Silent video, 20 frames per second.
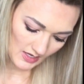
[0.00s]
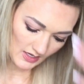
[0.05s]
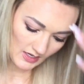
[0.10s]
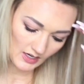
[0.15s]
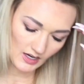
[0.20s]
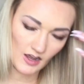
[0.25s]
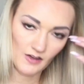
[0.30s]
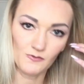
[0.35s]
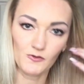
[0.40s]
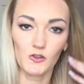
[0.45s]

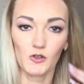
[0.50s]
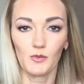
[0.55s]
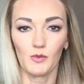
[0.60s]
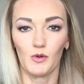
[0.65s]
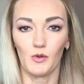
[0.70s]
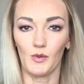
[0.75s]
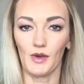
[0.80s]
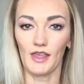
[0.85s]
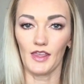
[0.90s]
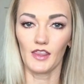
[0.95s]
get
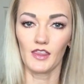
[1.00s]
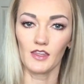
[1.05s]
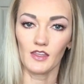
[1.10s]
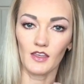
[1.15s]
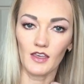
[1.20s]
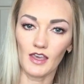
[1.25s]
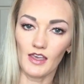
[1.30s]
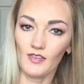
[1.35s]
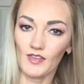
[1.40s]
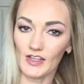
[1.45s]
comfortable with.
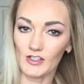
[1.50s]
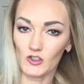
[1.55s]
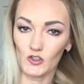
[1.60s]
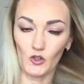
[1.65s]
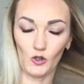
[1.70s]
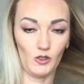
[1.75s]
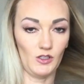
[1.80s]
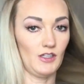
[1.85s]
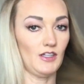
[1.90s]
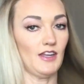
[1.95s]
And that's
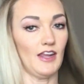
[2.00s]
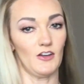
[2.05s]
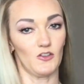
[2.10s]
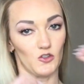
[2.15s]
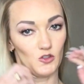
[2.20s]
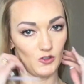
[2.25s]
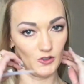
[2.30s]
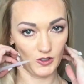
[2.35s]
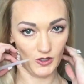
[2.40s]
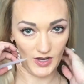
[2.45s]
totally
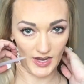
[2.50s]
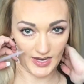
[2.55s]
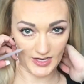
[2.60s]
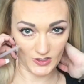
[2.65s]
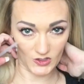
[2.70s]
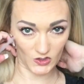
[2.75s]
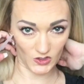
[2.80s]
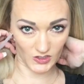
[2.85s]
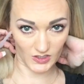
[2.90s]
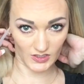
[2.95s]
natural, you
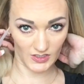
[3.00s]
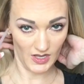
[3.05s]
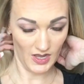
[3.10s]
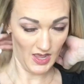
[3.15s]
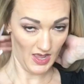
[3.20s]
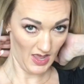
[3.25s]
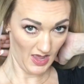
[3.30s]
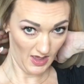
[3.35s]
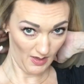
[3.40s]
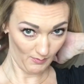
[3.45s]
guys. Just
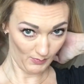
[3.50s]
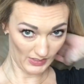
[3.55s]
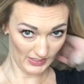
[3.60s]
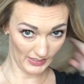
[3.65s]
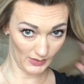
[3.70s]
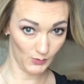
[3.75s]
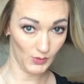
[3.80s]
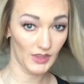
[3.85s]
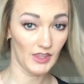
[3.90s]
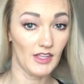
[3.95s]

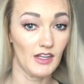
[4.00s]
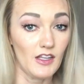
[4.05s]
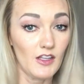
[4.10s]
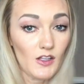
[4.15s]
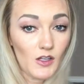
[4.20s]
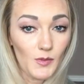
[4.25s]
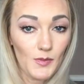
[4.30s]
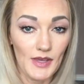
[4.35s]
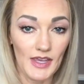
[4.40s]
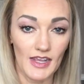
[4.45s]
play with it a
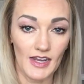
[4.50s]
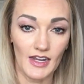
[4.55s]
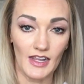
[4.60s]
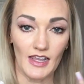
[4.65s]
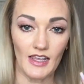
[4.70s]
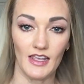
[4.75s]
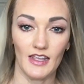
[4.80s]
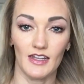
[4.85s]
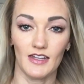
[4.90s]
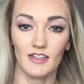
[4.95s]
little bit
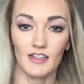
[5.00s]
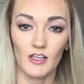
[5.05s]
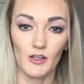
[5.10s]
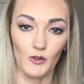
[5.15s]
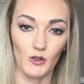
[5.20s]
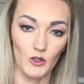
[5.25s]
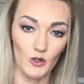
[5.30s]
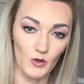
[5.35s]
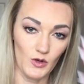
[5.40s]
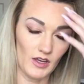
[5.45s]

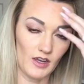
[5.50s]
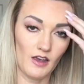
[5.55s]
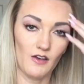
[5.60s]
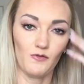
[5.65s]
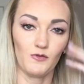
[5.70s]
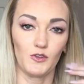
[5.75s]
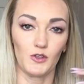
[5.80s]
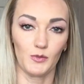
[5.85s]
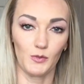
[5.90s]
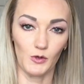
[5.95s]
until you get
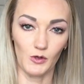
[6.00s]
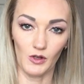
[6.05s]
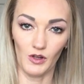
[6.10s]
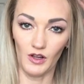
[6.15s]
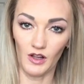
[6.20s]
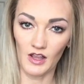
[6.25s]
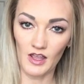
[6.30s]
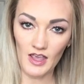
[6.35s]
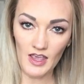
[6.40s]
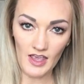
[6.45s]

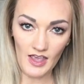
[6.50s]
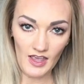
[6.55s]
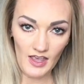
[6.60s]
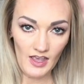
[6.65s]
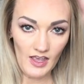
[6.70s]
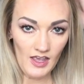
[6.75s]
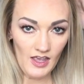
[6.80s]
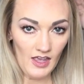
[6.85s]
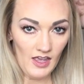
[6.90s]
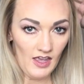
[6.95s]
comfortable.
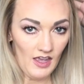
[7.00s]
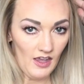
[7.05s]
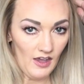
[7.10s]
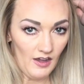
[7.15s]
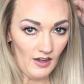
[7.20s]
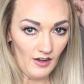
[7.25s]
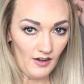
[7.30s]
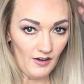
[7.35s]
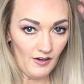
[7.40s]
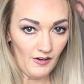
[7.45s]

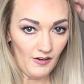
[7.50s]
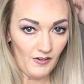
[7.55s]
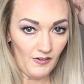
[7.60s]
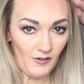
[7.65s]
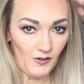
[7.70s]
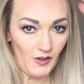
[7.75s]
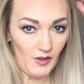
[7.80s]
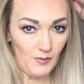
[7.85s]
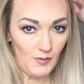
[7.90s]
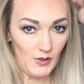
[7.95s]

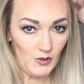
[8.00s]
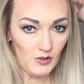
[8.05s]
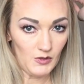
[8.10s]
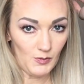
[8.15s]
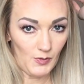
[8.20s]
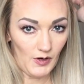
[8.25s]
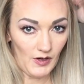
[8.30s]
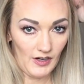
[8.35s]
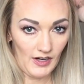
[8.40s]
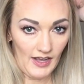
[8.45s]
For the
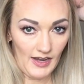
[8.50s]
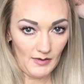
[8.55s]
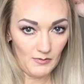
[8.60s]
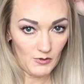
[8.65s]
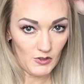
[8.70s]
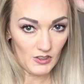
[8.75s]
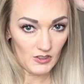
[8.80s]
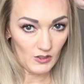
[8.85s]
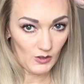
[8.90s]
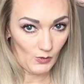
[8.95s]
most part,
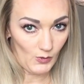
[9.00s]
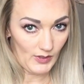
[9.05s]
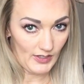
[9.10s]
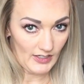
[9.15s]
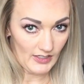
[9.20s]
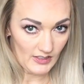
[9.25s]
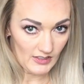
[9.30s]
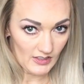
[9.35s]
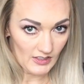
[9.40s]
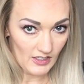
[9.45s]
I'm just
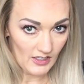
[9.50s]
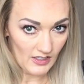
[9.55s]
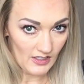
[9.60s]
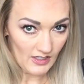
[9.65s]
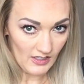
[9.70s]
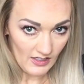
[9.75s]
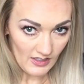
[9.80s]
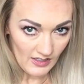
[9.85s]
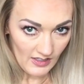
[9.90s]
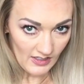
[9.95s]
always
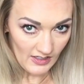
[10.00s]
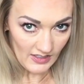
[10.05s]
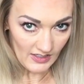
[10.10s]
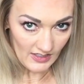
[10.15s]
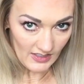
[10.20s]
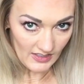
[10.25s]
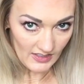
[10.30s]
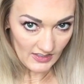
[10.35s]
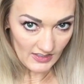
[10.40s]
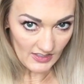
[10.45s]

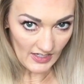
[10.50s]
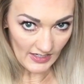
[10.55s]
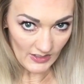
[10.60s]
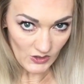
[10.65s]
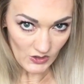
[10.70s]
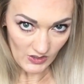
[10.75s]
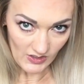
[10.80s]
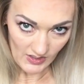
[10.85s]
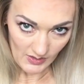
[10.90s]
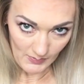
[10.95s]

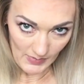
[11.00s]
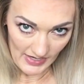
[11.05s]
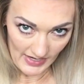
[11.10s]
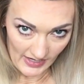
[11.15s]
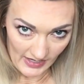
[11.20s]
sectioning my